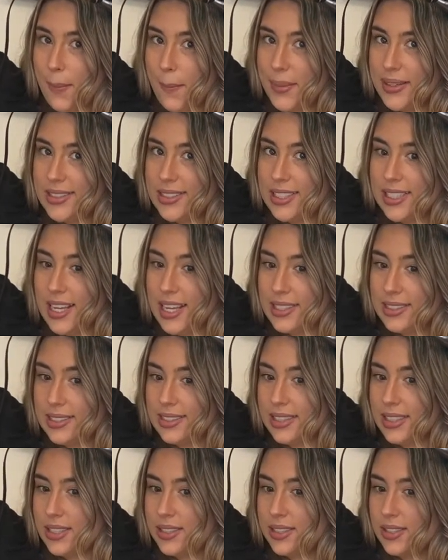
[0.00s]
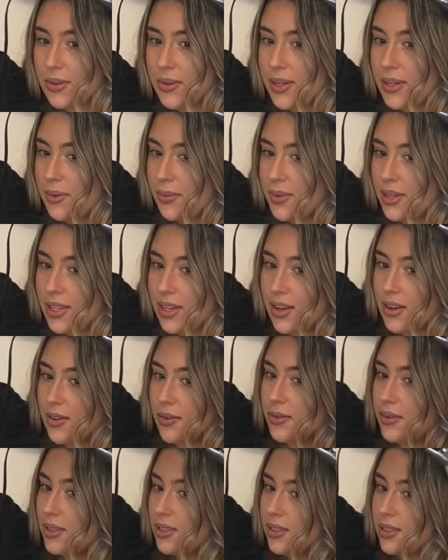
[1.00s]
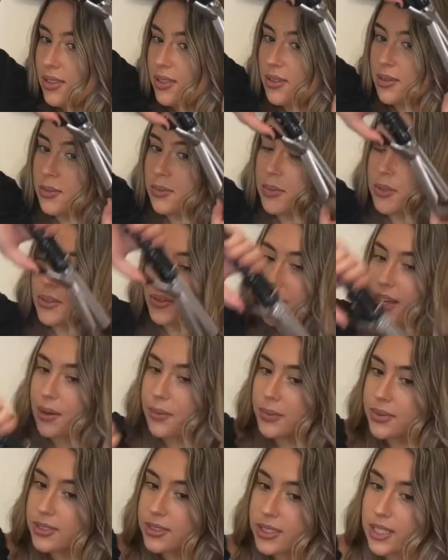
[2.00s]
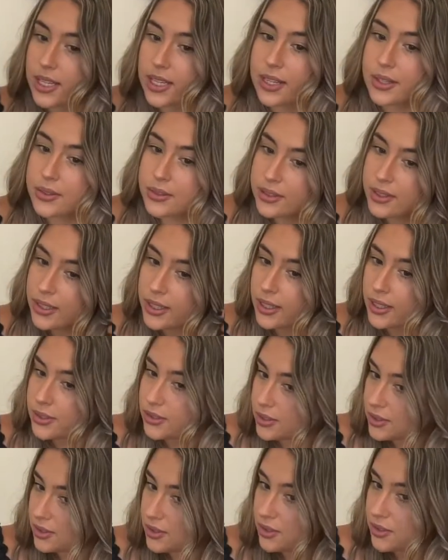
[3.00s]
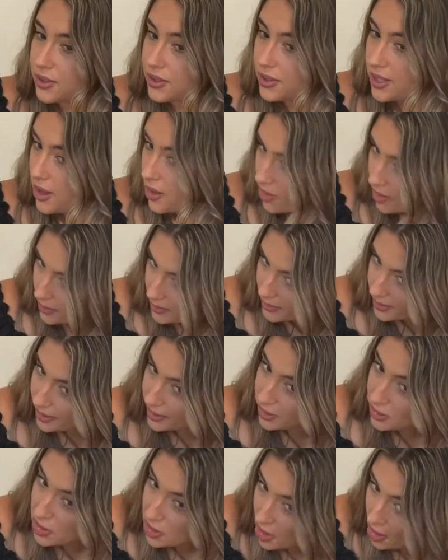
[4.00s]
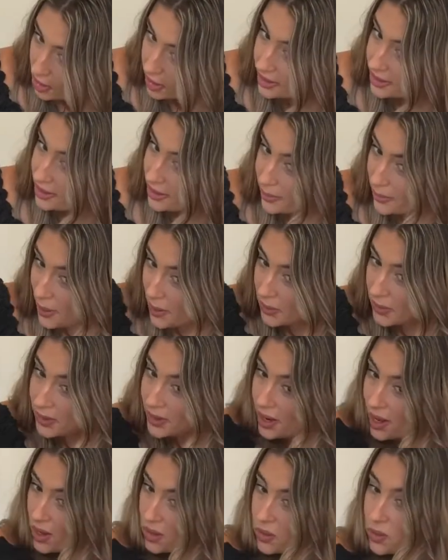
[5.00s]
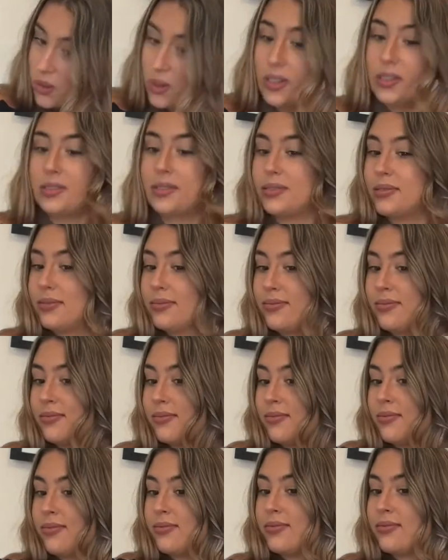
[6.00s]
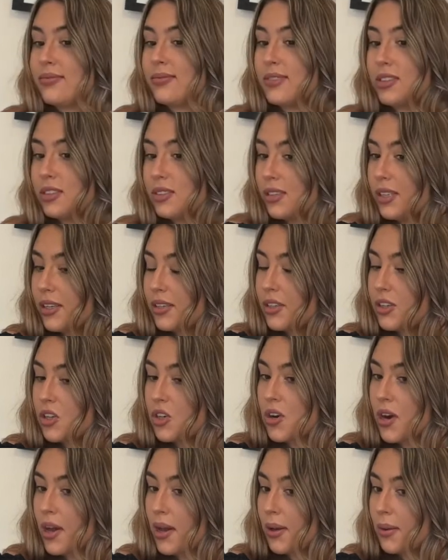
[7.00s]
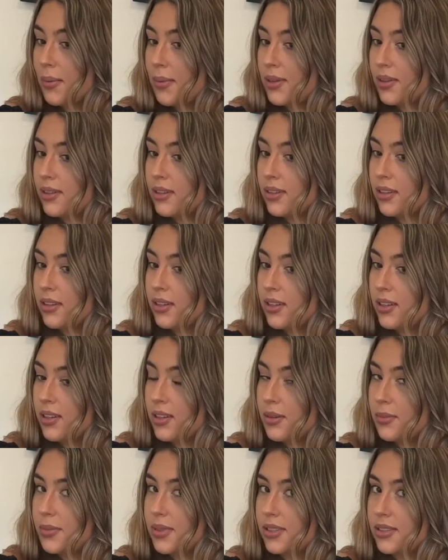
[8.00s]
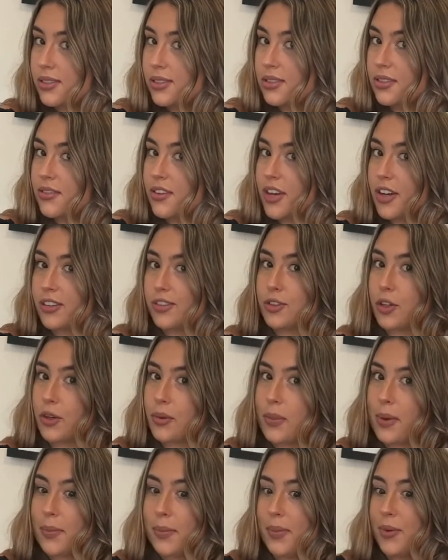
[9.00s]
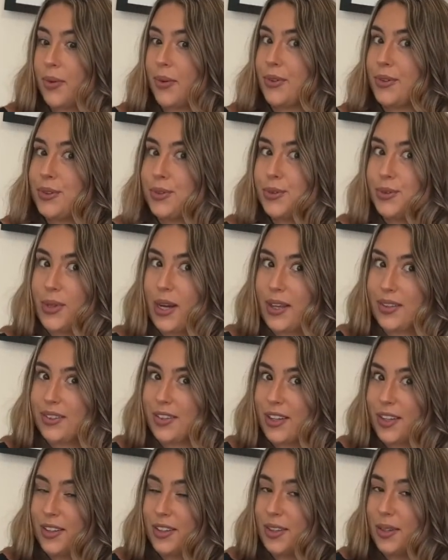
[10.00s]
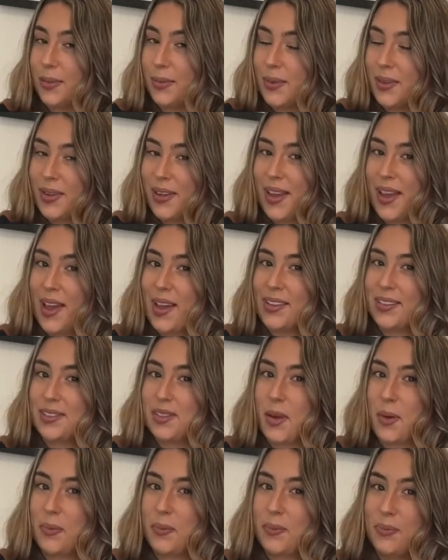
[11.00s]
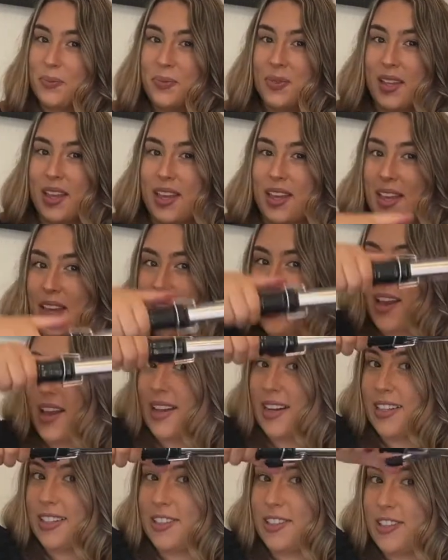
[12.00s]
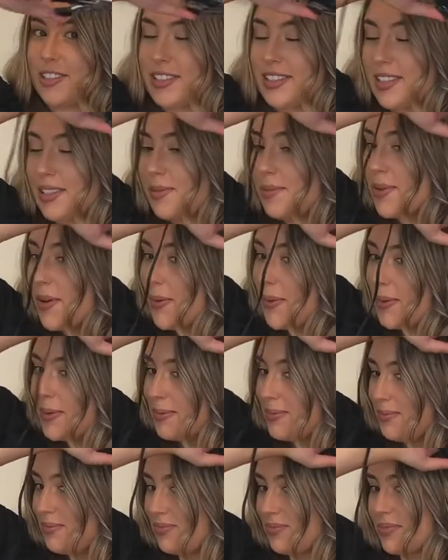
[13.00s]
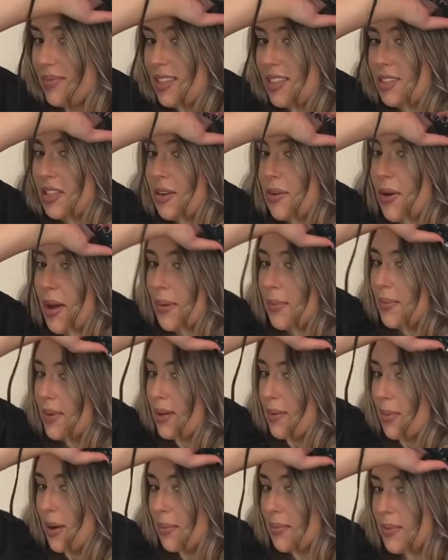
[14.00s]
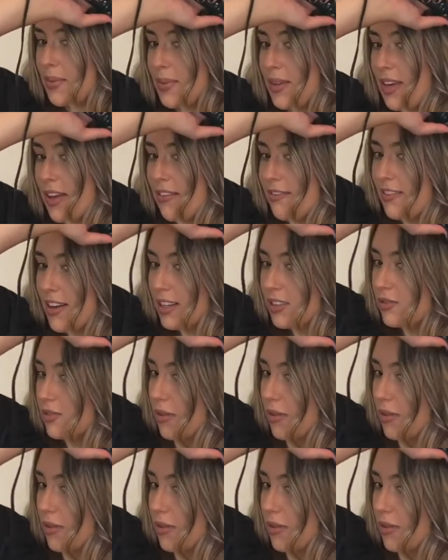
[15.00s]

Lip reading: But yes, so here we go. Pull that one down, and as you can tell, I'm like not neat about it at all. Just kind of grab pieces of hair. Sorry, my mirror is right there that I'm looking at, so. And then just keep going. So I'm gonna probably fast